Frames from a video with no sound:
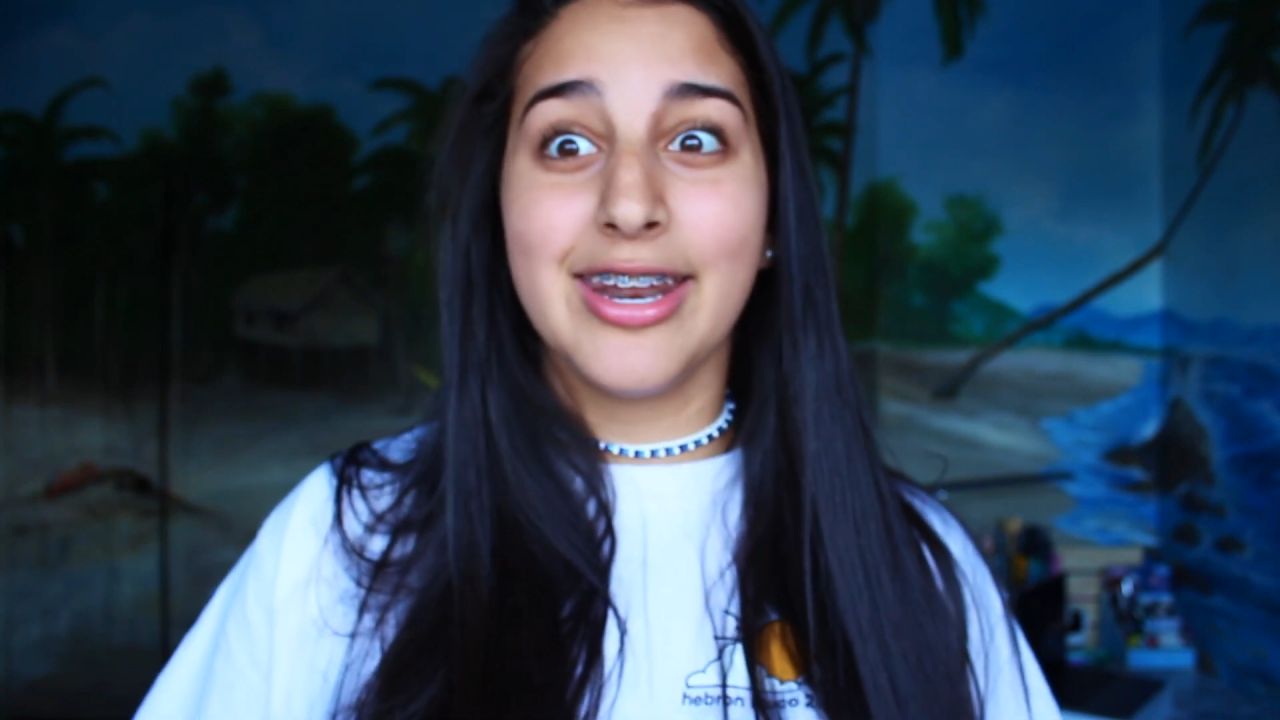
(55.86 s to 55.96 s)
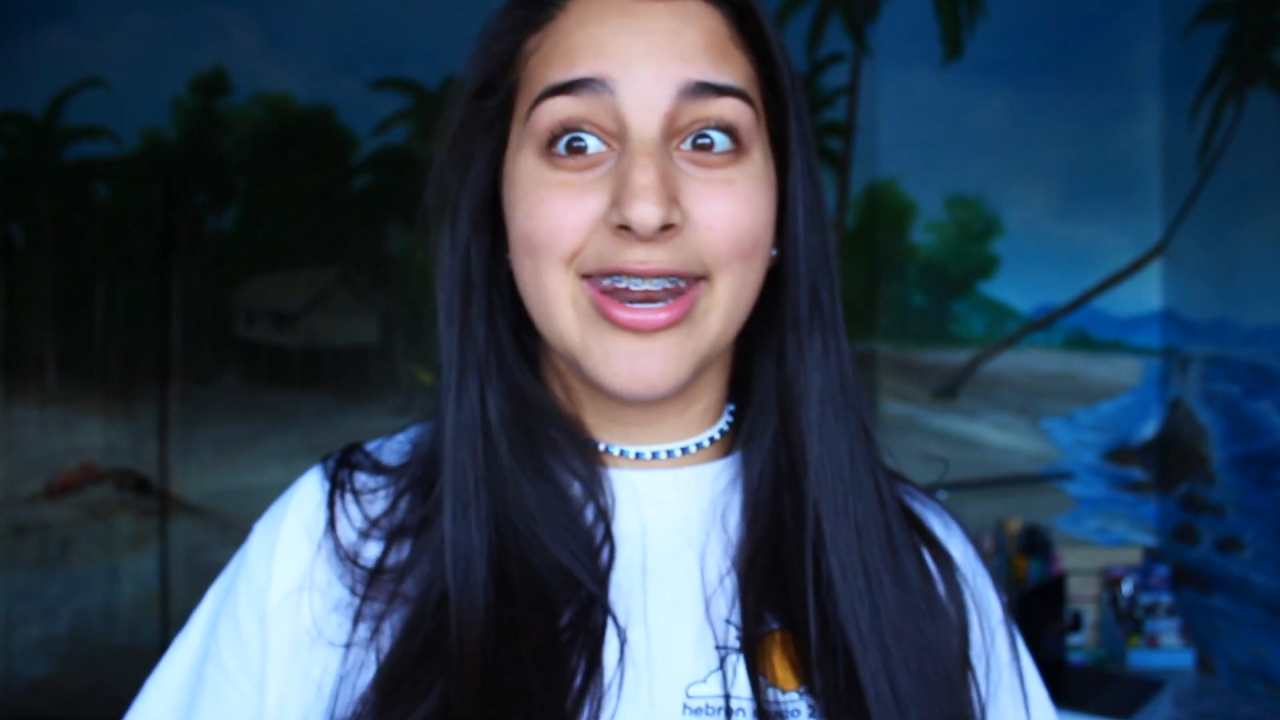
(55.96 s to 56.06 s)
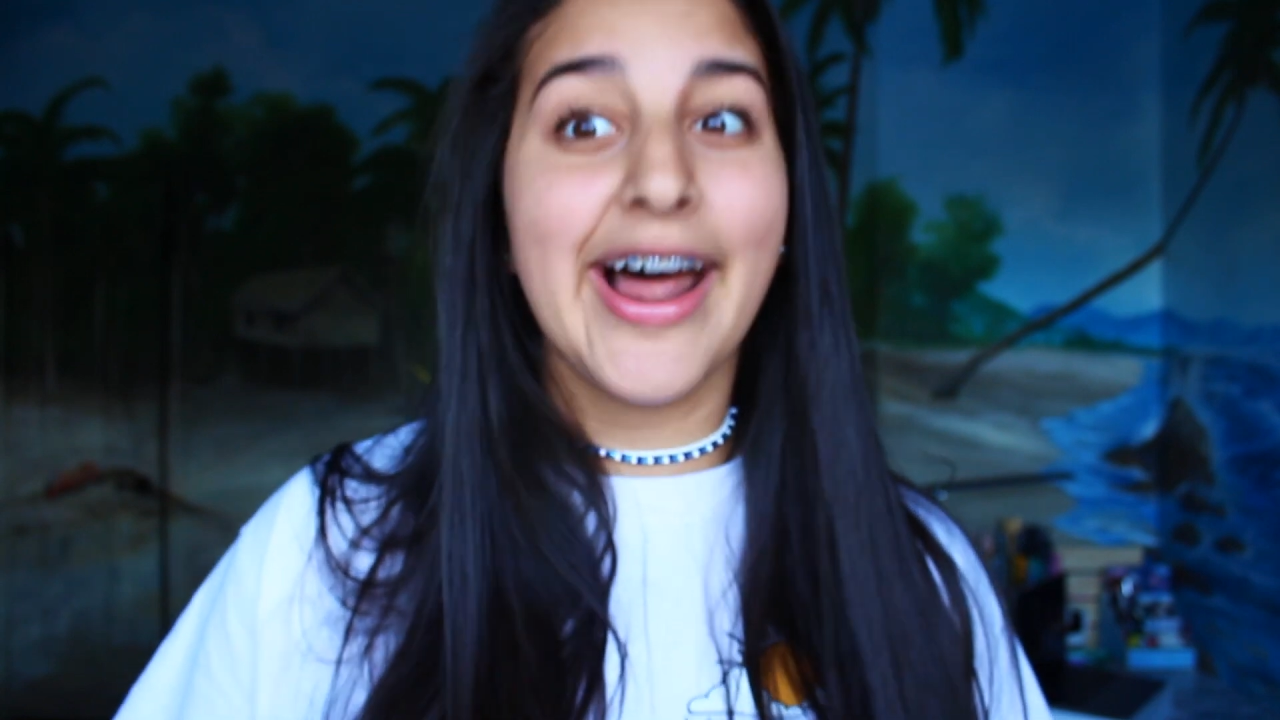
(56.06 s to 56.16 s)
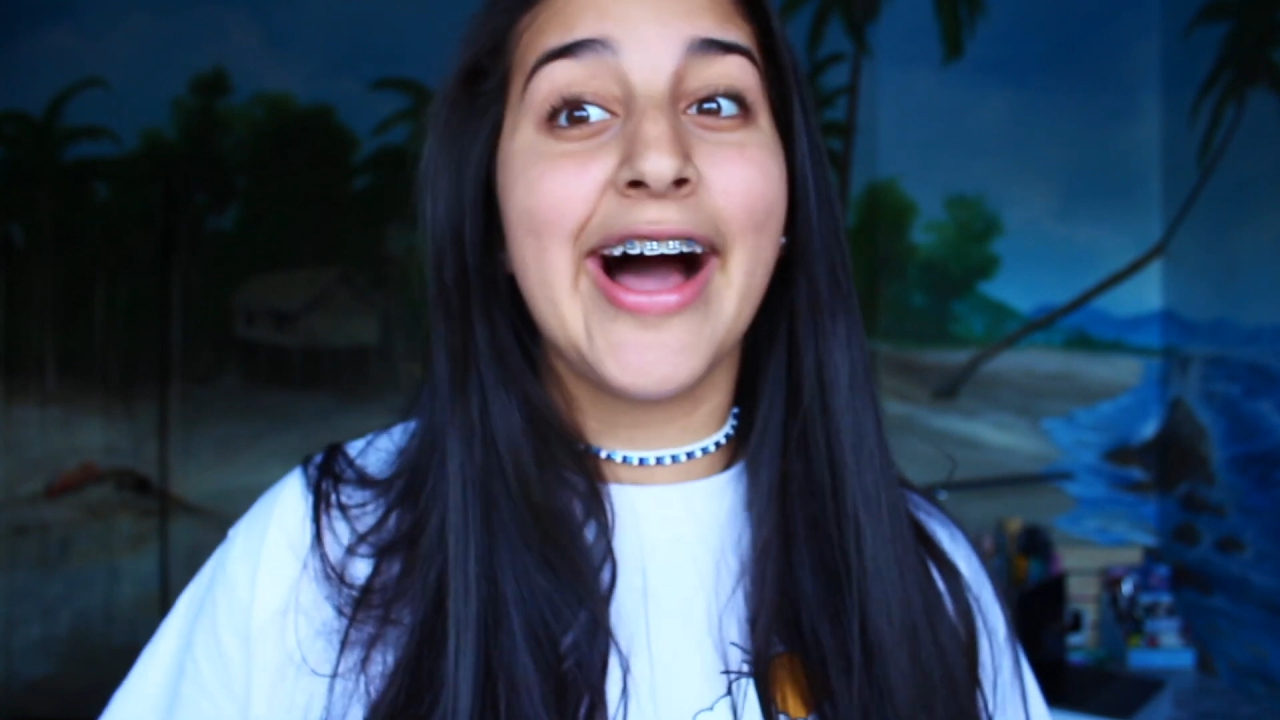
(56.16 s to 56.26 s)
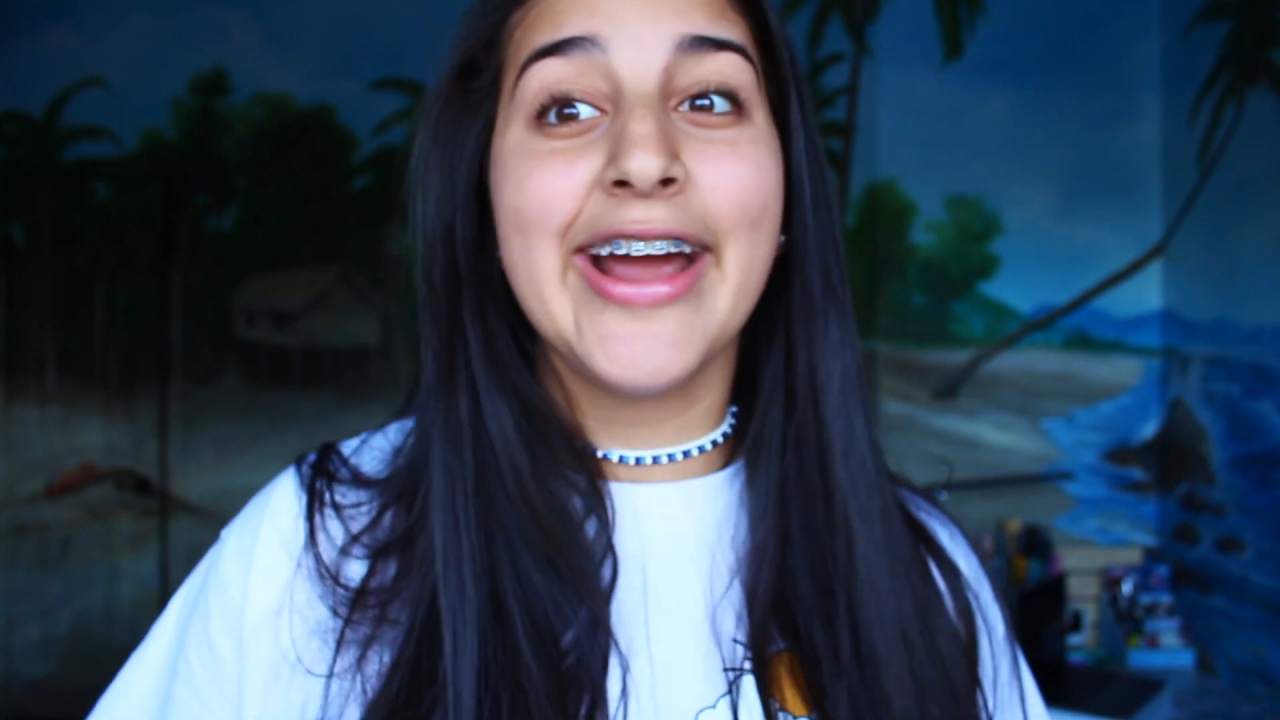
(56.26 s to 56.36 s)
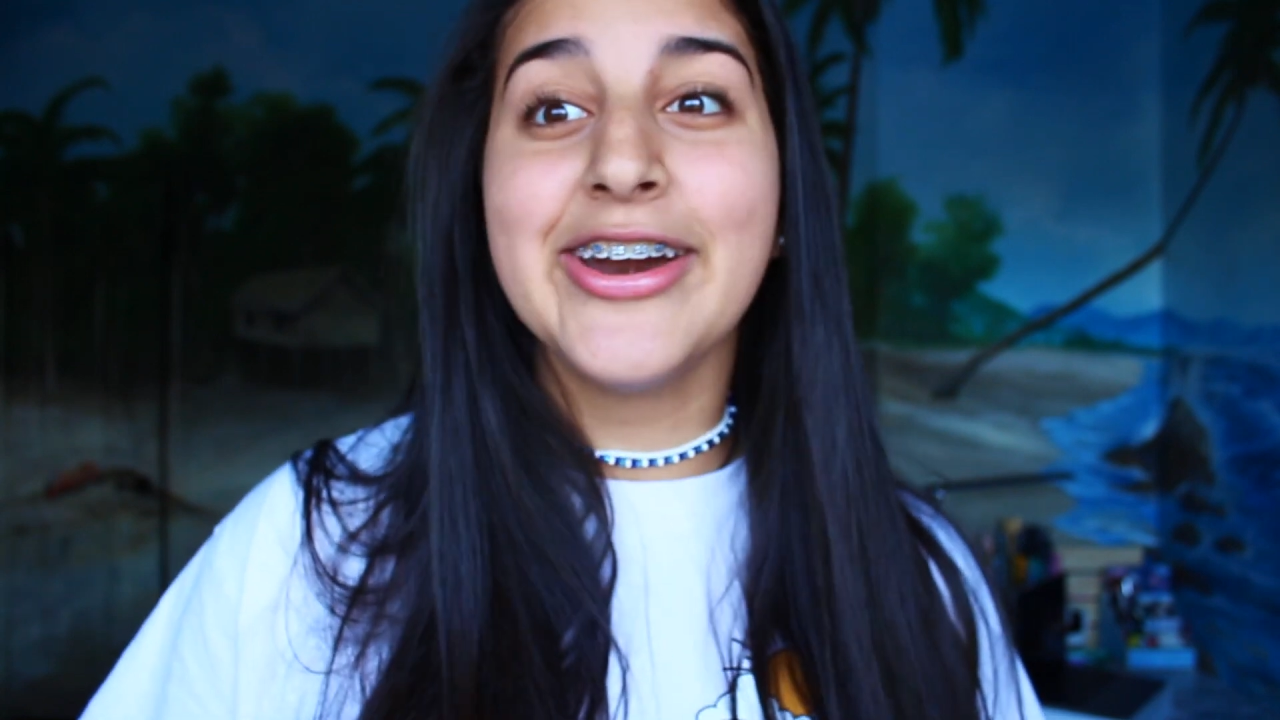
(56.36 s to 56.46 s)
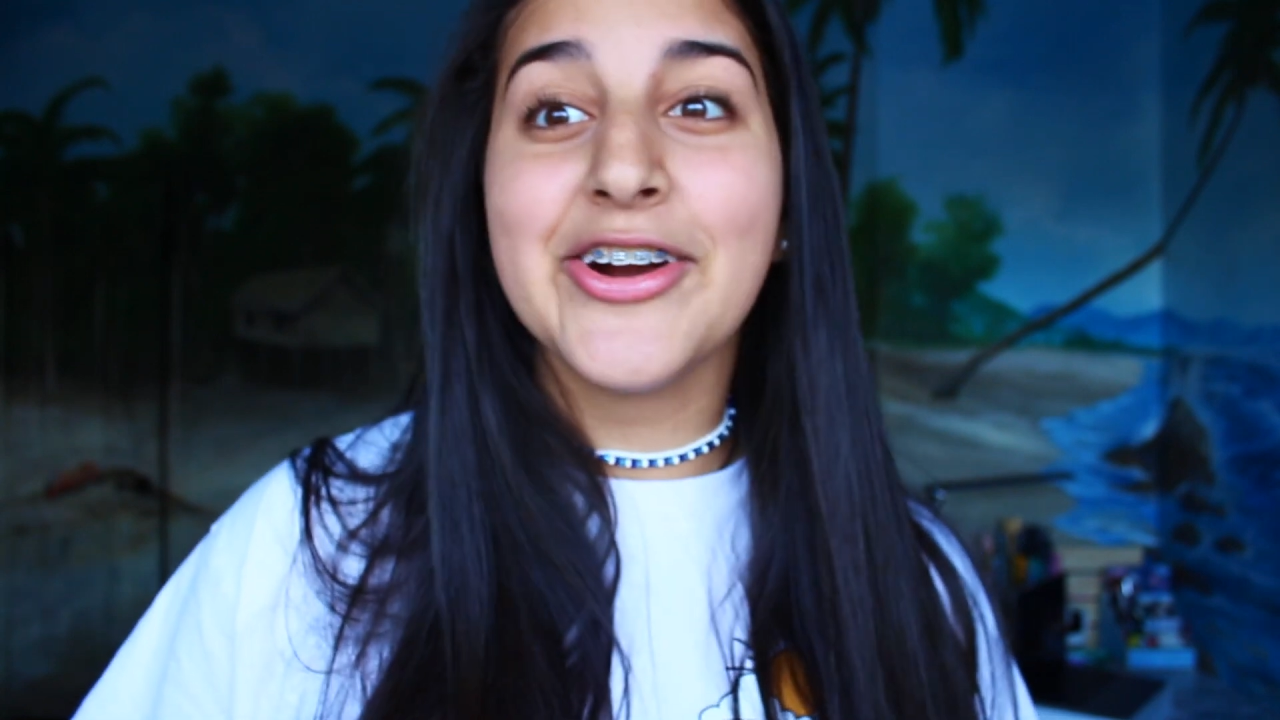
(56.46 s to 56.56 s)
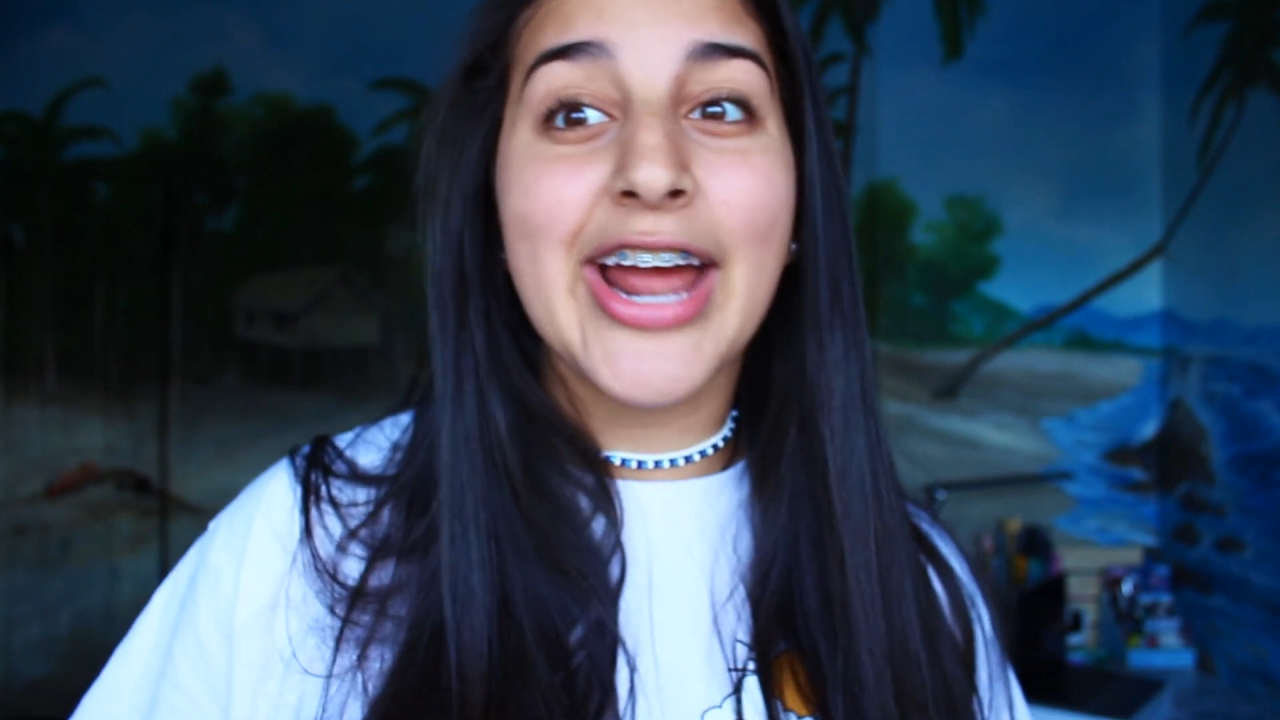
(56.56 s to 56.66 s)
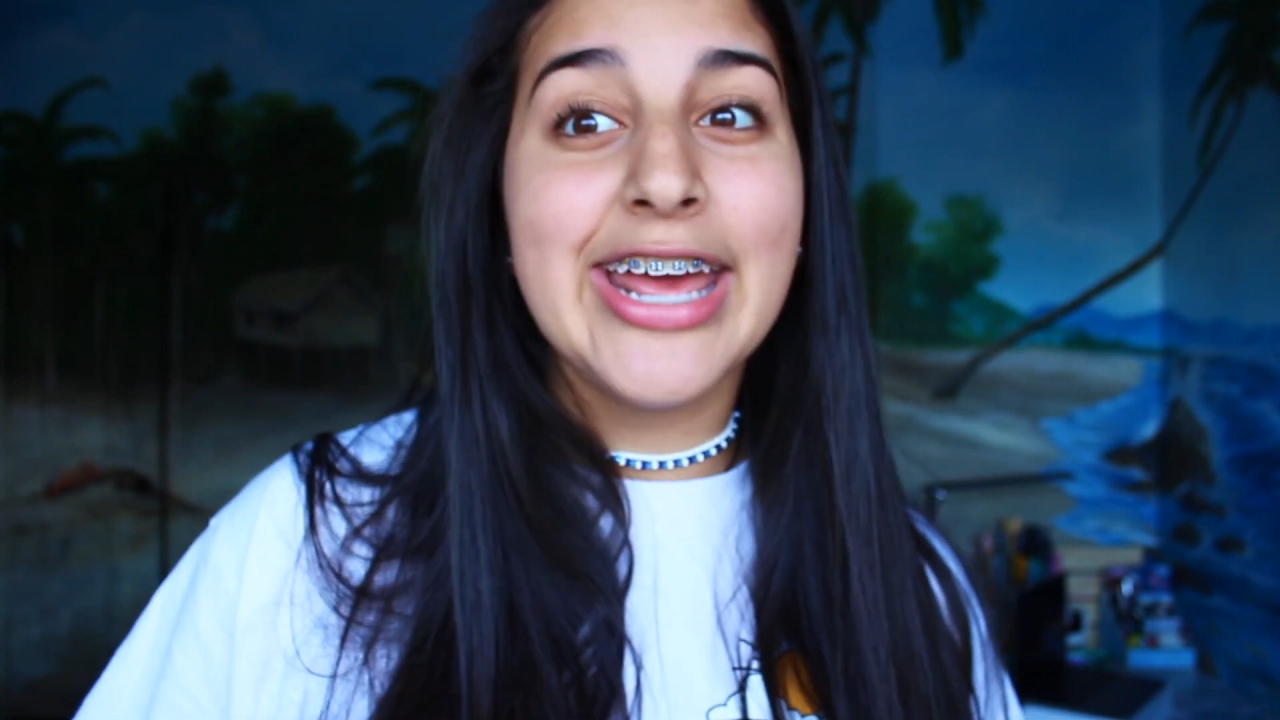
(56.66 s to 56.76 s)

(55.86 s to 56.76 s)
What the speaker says: 9 or